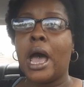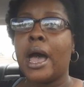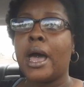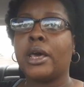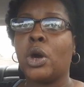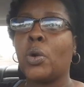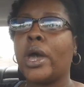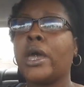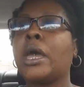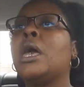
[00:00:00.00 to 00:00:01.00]
to hide,
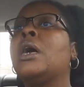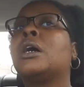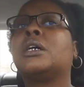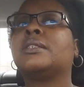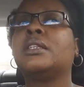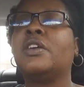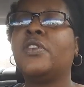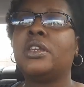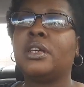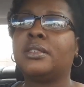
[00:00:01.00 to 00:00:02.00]
okay? Because
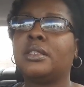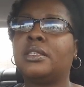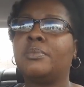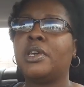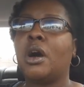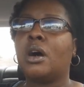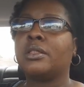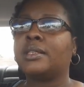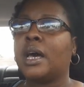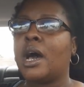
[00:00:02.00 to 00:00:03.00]
Olivia does it to me
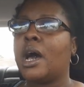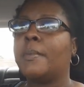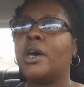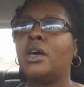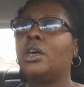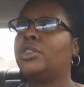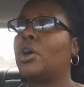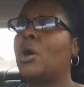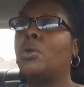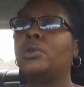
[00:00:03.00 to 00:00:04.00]
all the time.
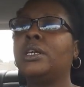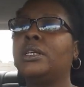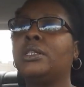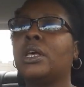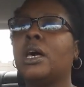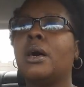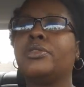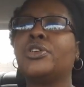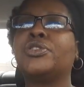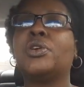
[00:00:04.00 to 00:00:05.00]
The only
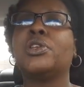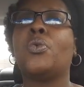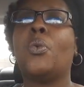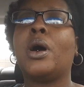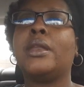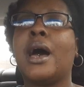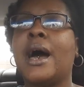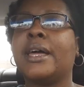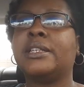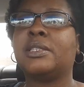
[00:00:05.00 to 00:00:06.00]
there's only one
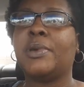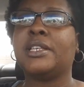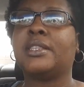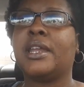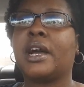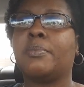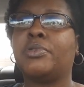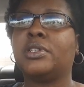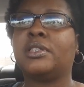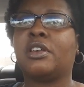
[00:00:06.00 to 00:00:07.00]
hiding space that I can
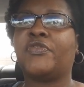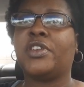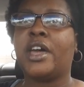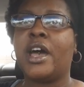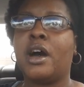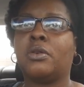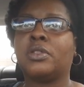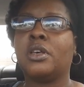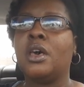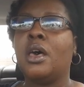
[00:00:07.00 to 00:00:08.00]
put stuff in the
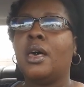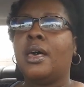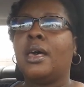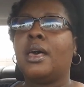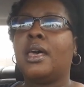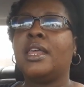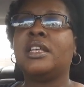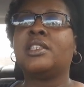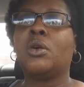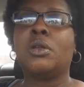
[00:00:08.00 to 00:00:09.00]
house,
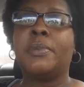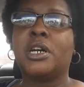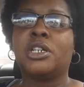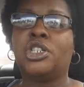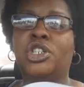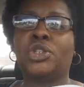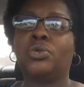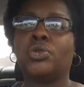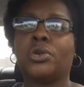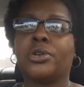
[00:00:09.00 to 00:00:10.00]
and it's only because she's
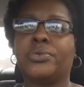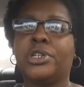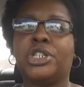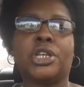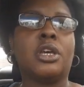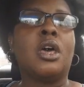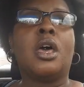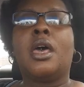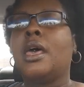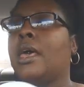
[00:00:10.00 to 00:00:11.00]
too short to reach it.
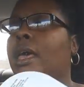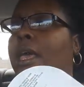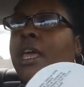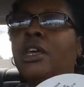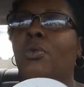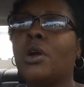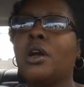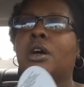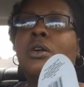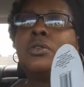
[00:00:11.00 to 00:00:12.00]

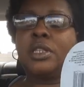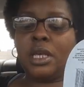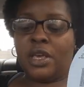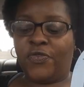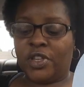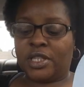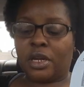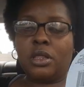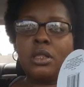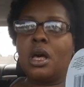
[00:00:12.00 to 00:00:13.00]
Anywhere else, if it's
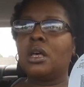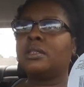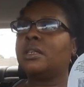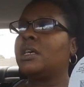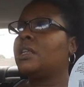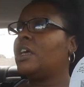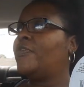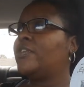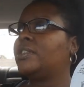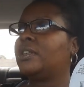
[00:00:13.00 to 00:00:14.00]
a closet,
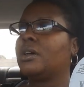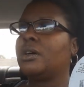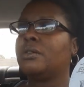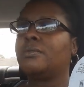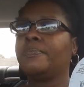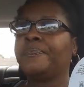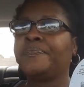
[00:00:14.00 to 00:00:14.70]
if it's a